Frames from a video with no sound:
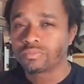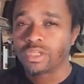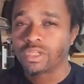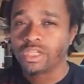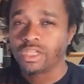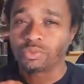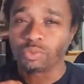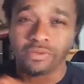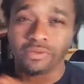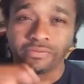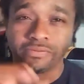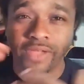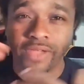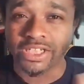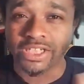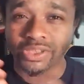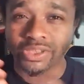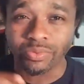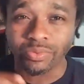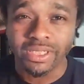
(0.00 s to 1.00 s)
is when you
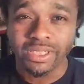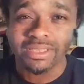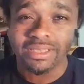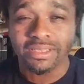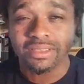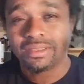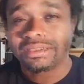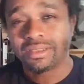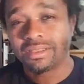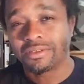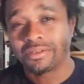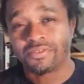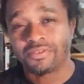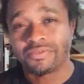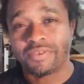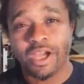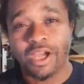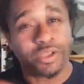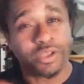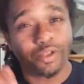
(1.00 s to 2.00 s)
factor in this
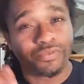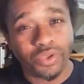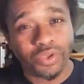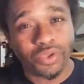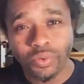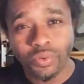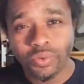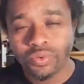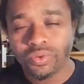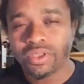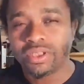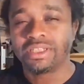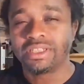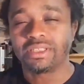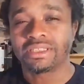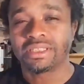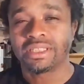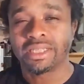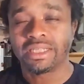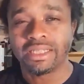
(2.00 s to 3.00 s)
fountain of youth and
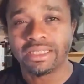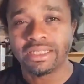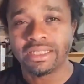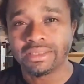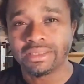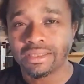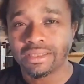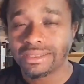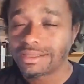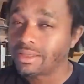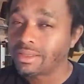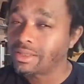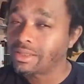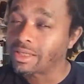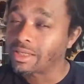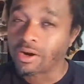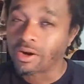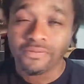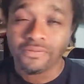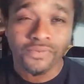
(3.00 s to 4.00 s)
these things that
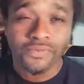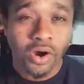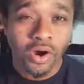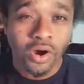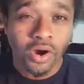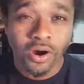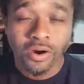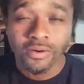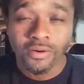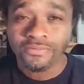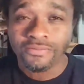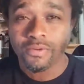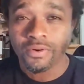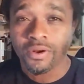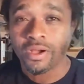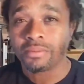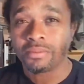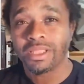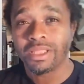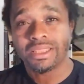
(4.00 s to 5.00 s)
are far from
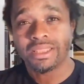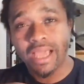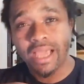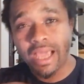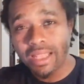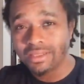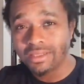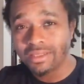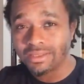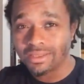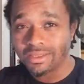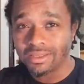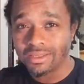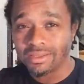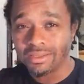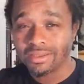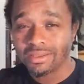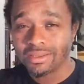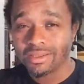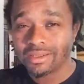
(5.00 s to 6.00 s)
mythology.
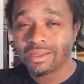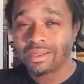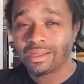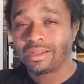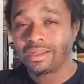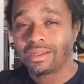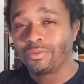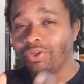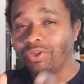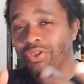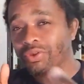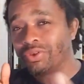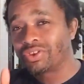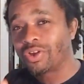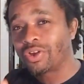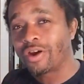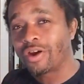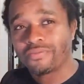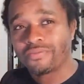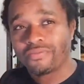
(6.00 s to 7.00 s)
When you
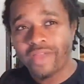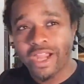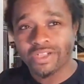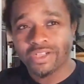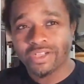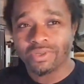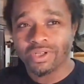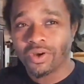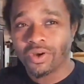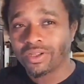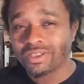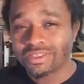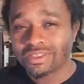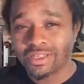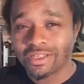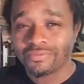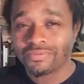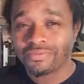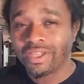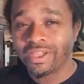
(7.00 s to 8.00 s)
start factoring all this stuff
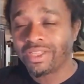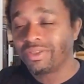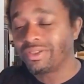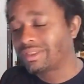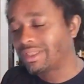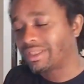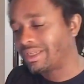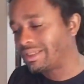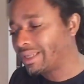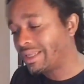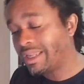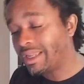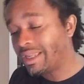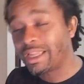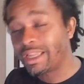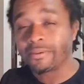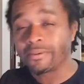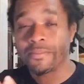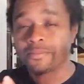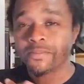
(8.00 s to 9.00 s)
in, you say, damn,
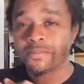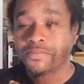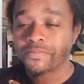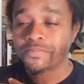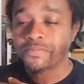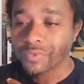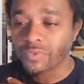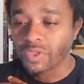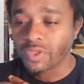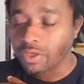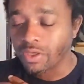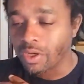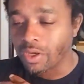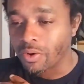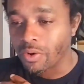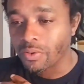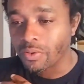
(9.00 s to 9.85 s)
you know,